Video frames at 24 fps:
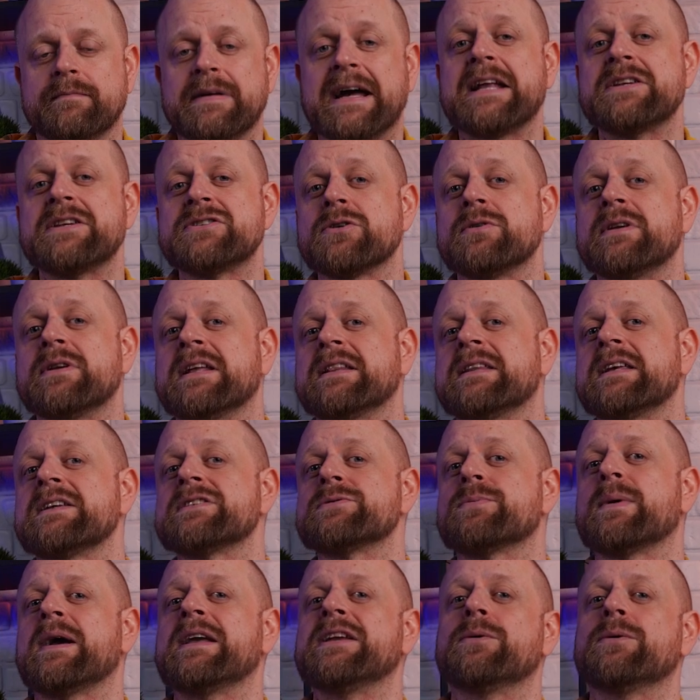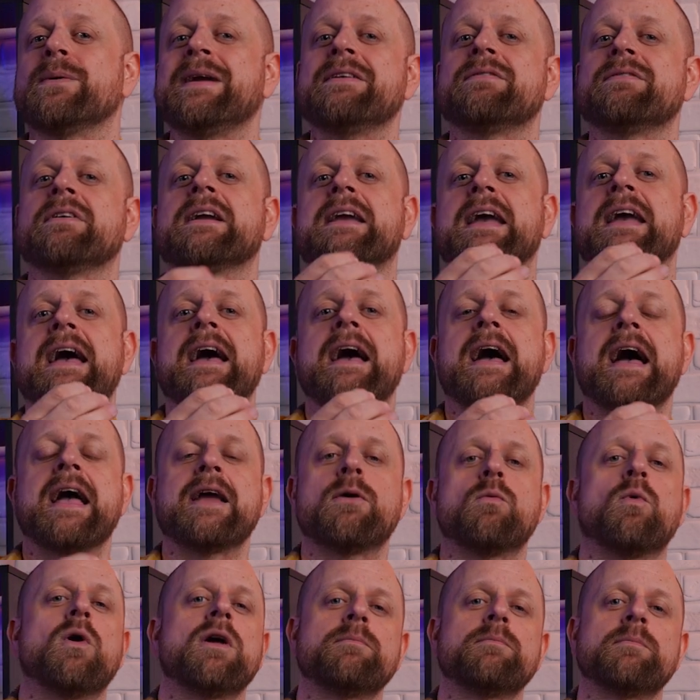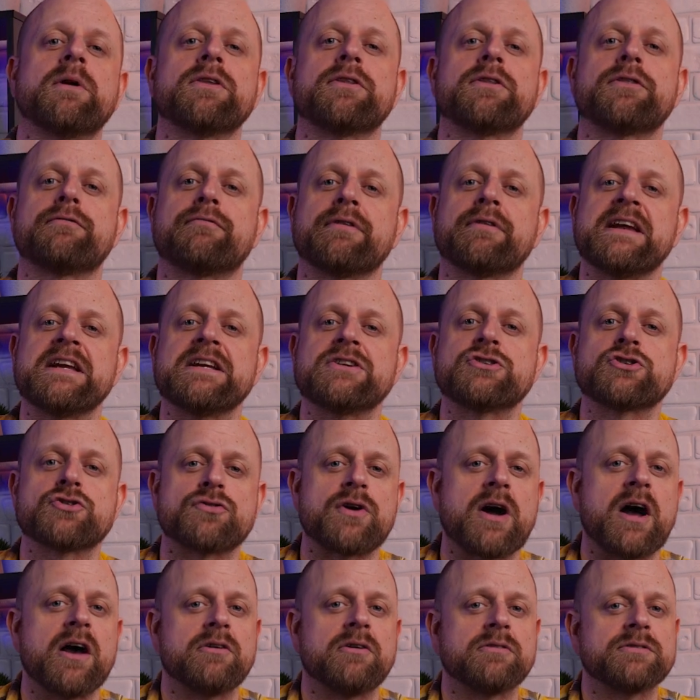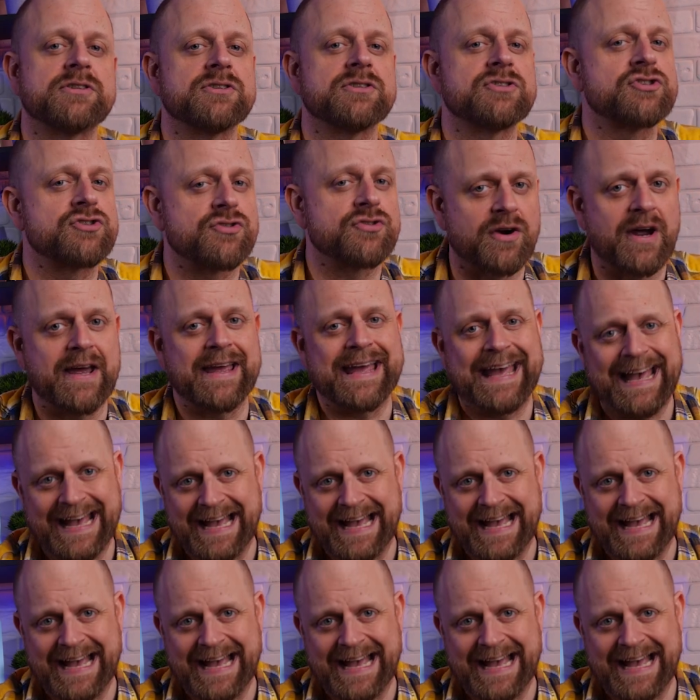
And doing it this way, you even get a 1 month free trial to try it